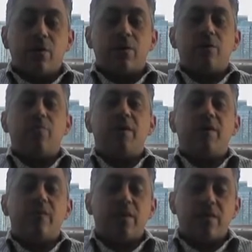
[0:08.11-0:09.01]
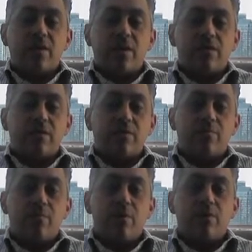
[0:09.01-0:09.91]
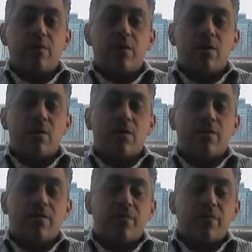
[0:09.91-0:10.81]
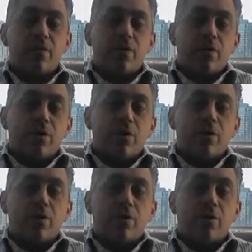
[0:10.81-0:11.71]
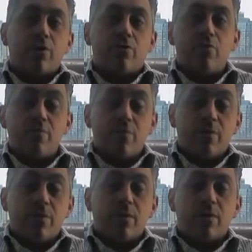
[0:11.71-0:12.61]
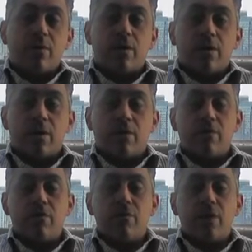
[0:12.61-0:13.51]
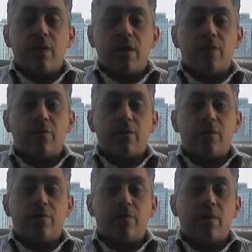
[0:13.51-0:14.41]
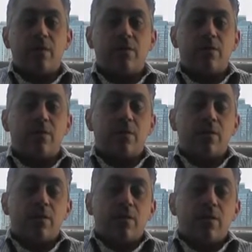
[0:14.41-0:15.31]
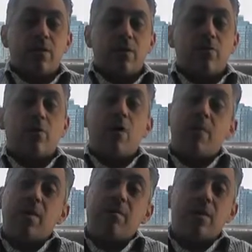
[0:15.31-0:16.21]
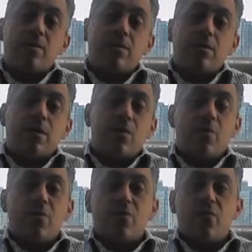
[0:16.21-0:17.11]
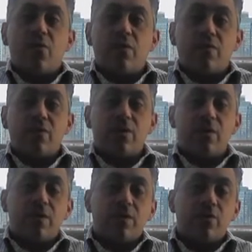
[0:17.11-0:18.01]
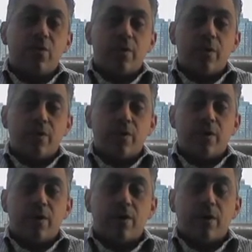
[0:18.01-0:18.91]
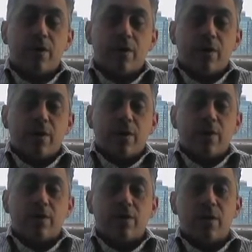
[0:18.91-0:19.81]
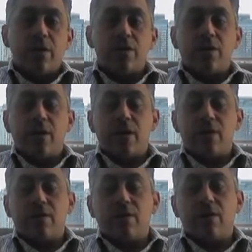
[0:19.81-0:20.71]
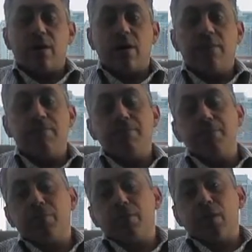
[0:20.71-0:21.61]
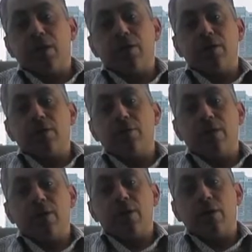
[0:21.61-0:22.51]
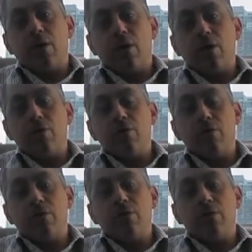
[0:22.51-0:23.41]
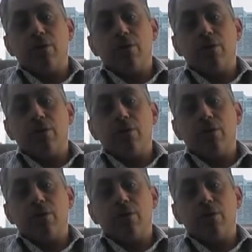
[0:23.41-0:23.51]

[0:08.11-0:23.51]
wanting to be investigators and part of a group like ACCRU that actually brings or complements our portfolio of studies with studies that essentially include